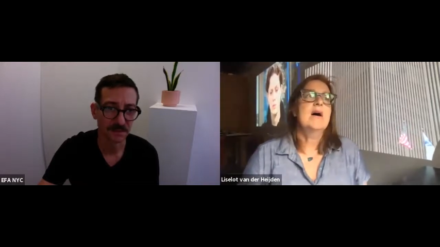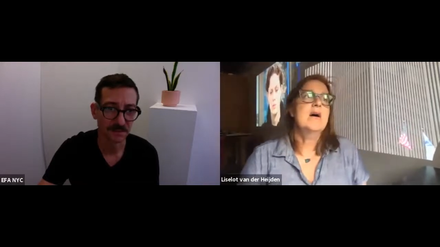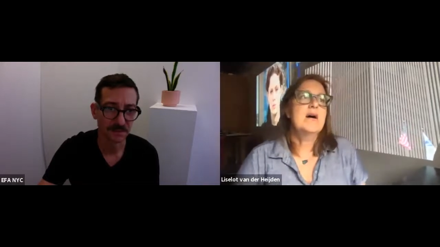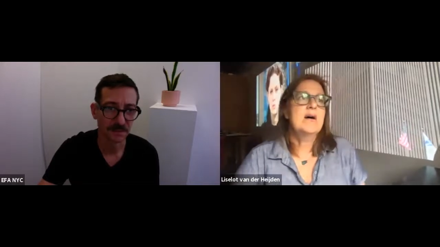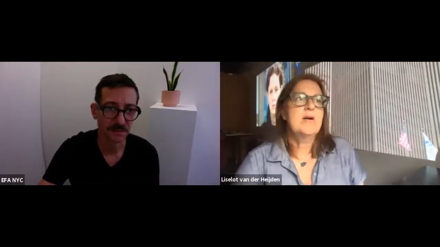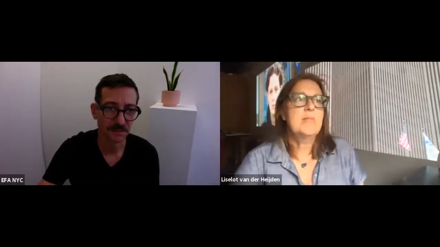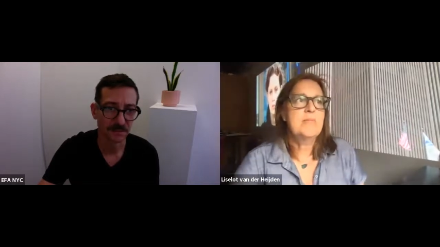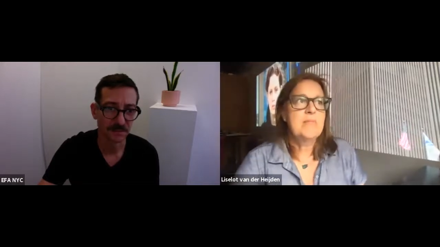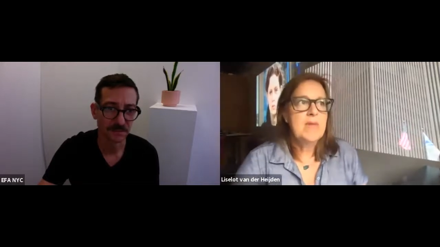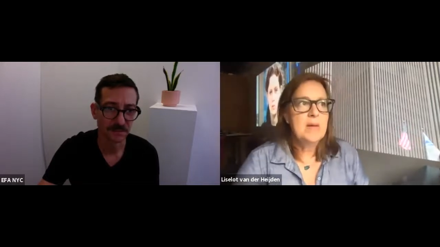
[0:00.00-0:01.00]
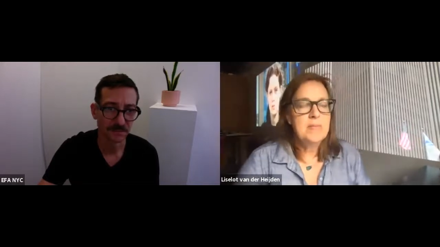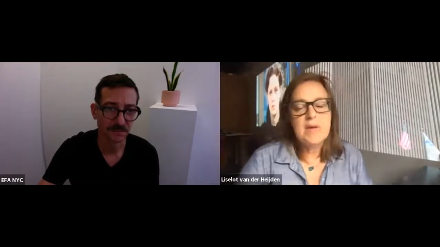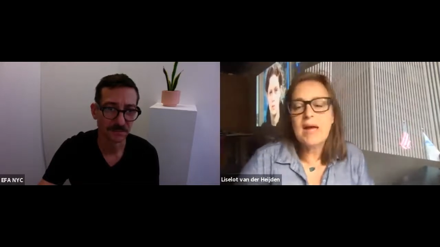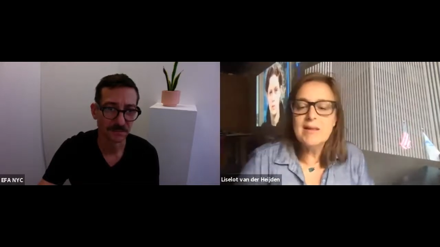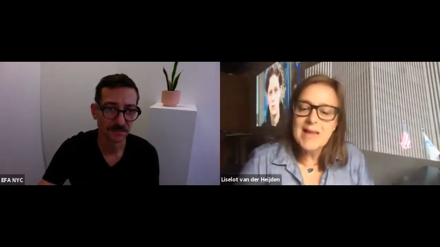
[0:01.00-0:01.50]

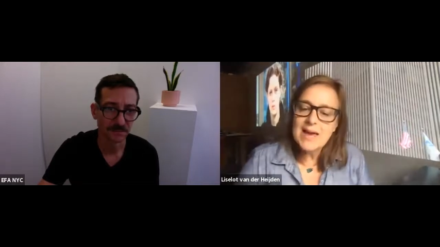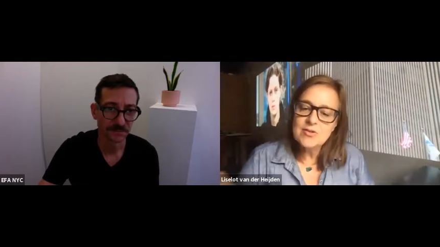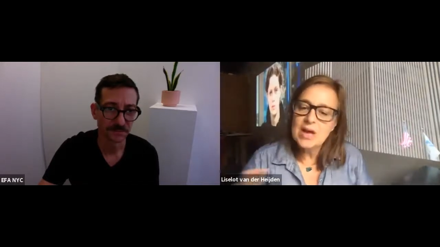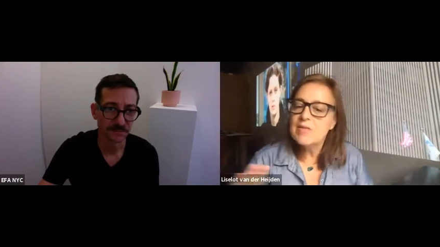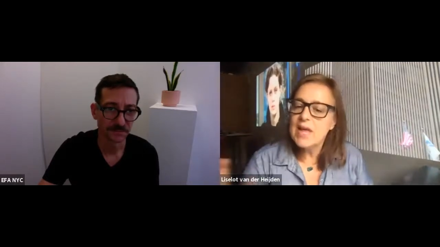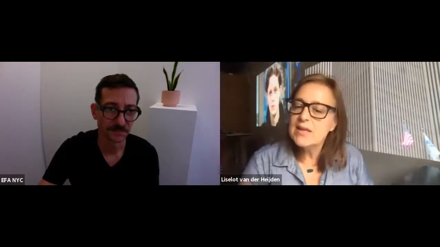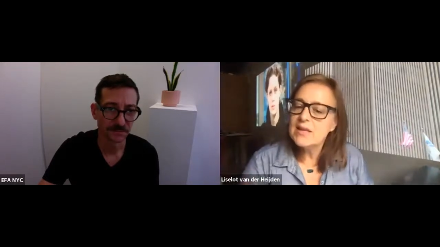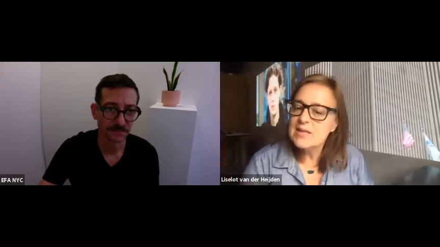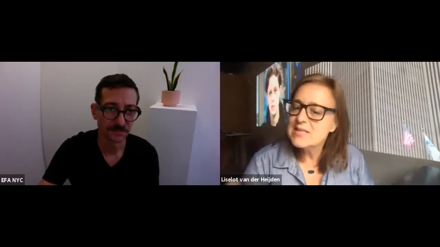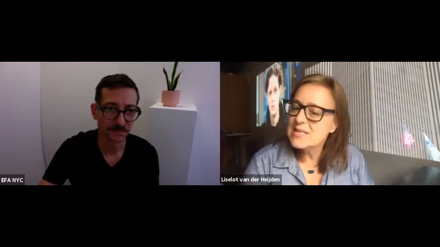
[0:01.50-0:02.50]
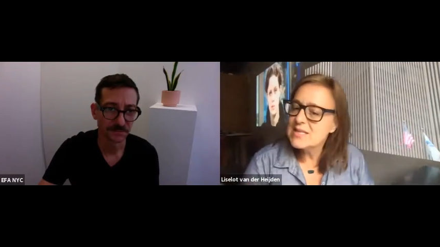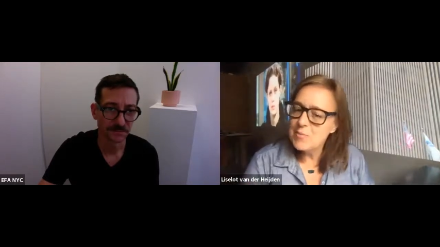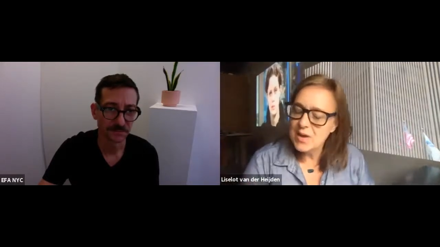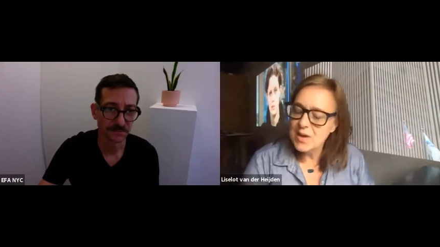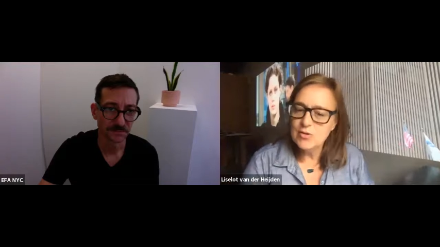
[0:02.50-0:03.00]
Speaker 1: I like to have like the
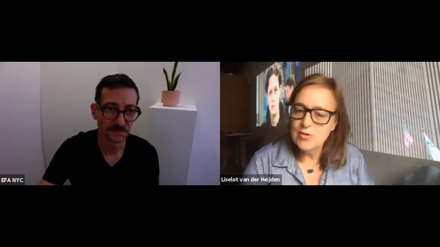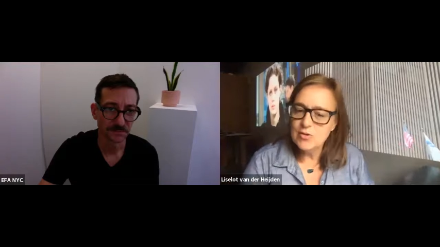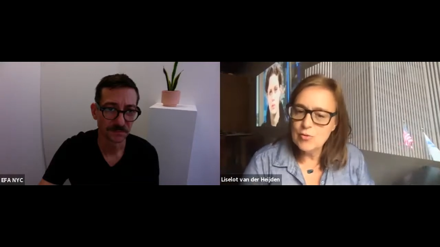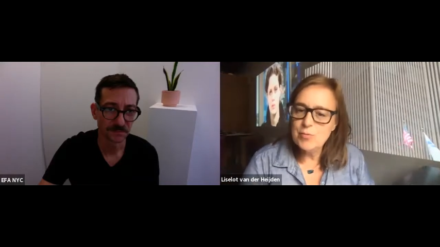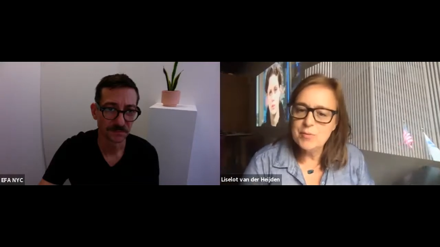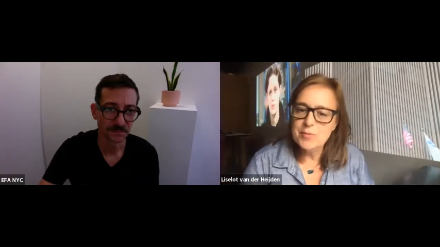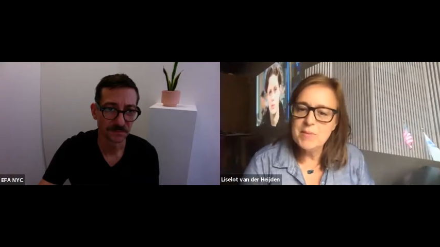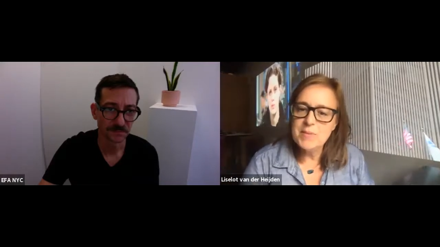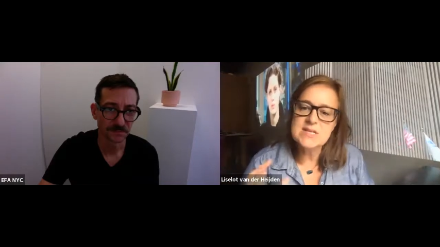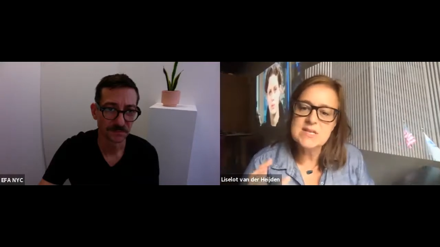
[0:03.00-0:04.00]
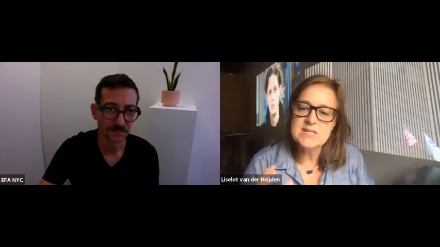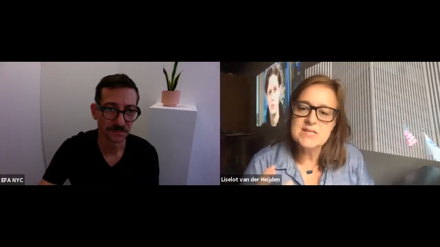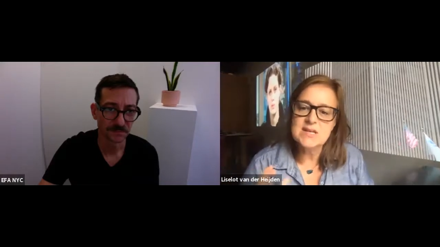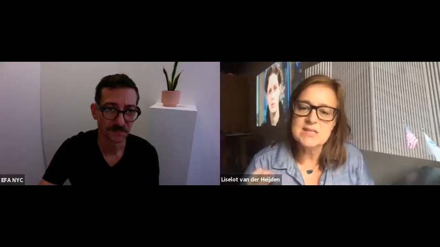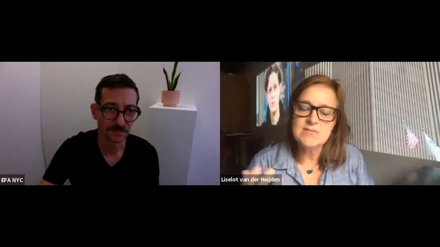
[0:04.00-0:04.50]
same group because
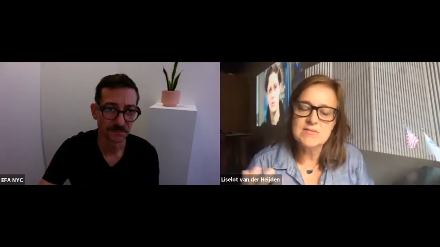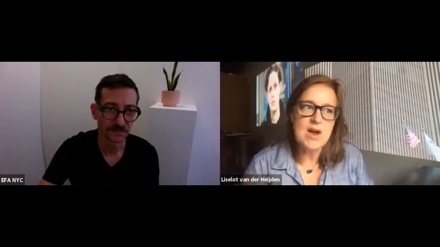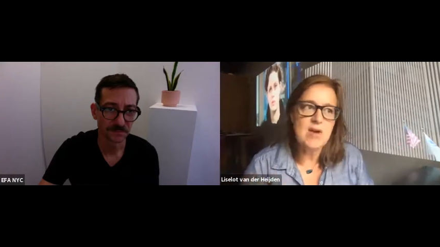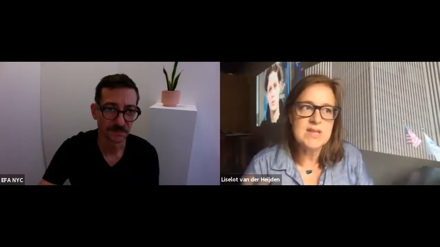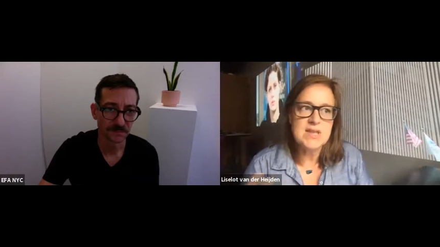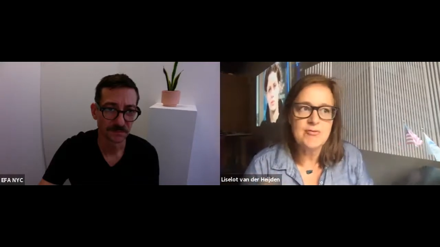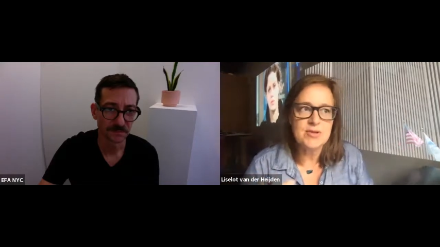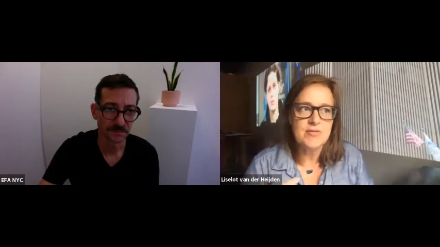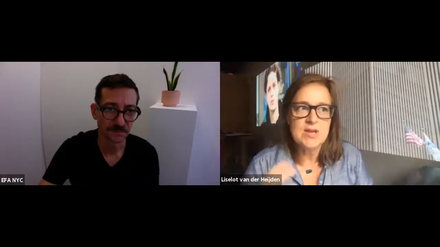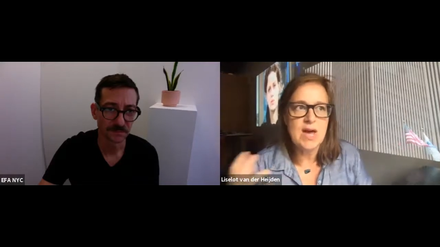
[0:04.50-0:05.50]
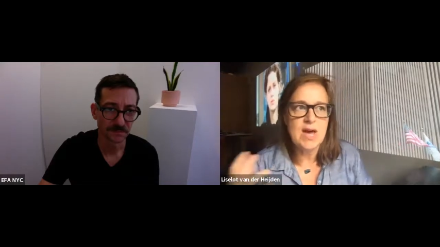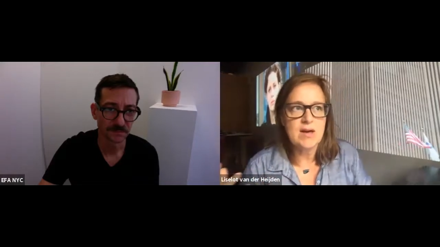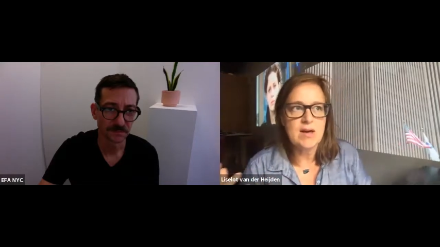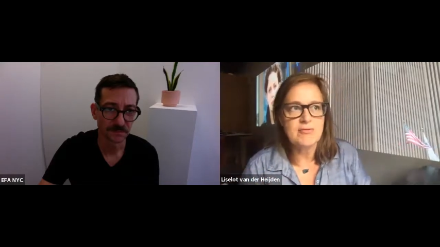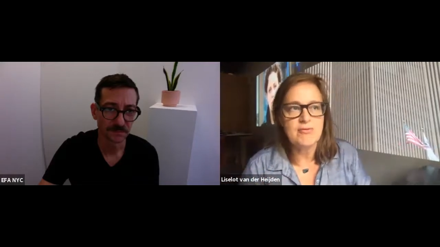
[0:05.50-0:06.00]
it's very different when you
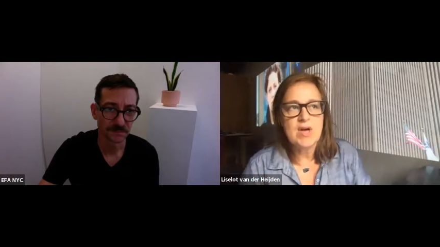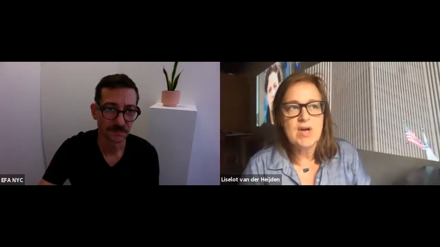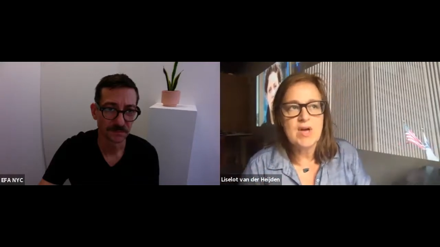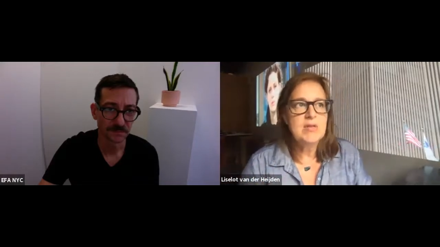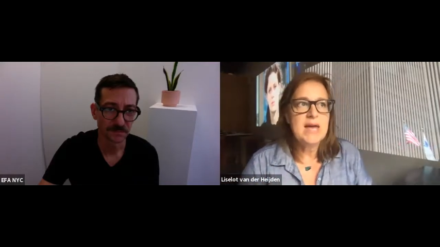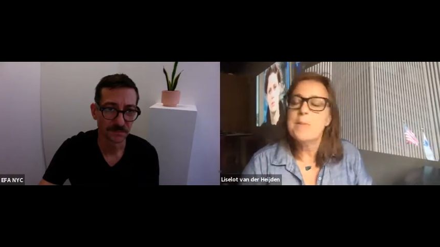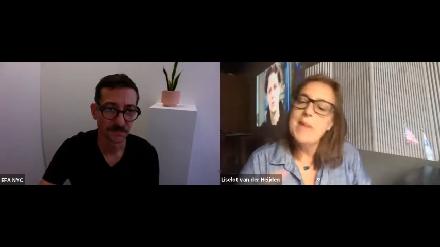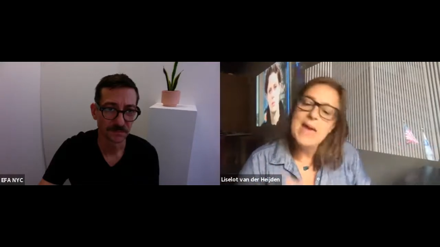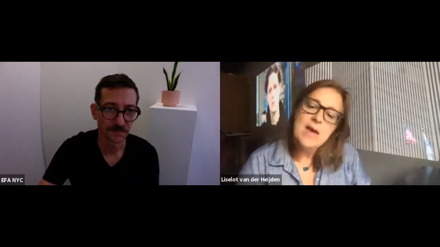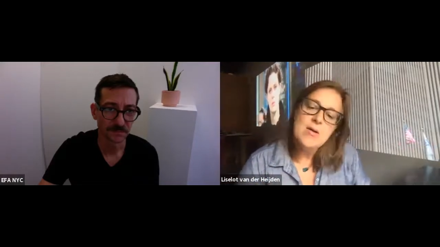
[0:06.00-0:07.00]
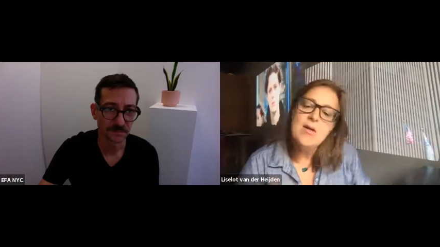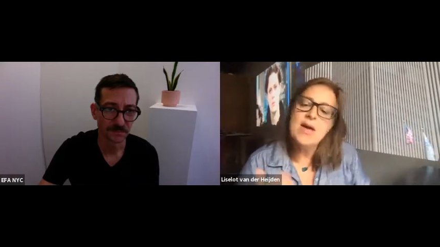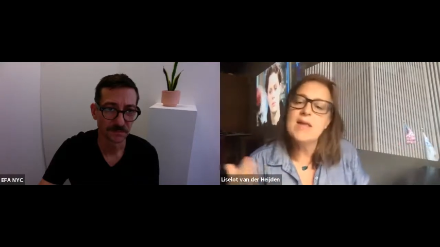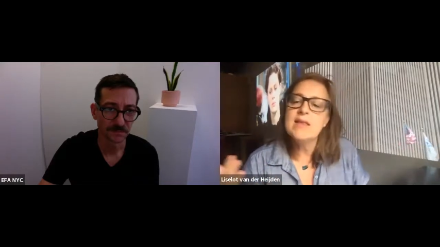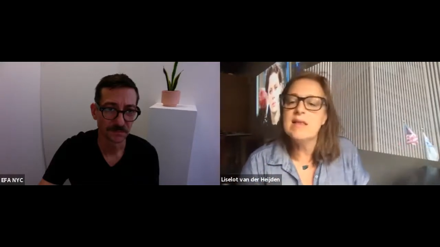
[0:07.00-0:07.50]
have like male